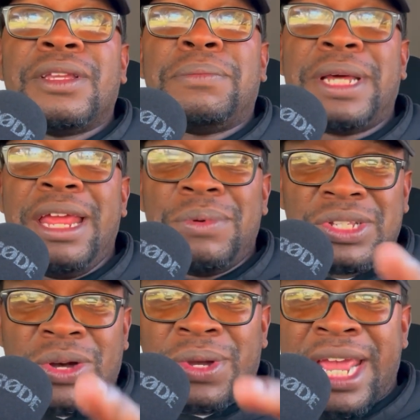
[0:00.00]
But he
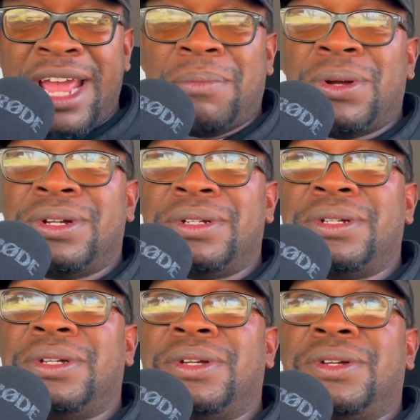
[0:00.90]
was on camera.
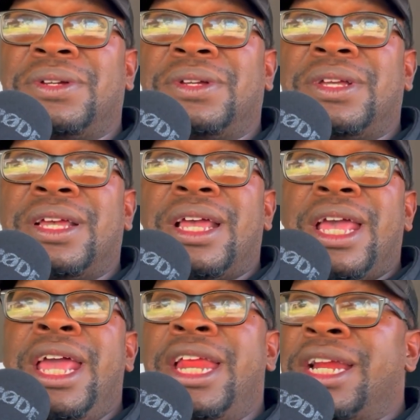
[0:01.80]

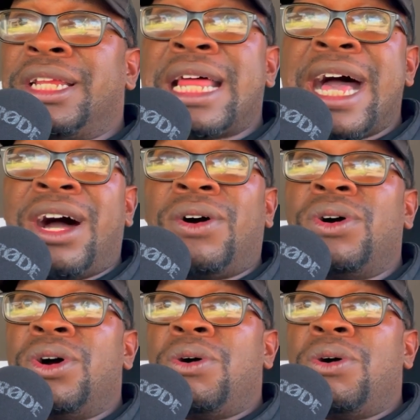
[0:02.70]
He didn't allow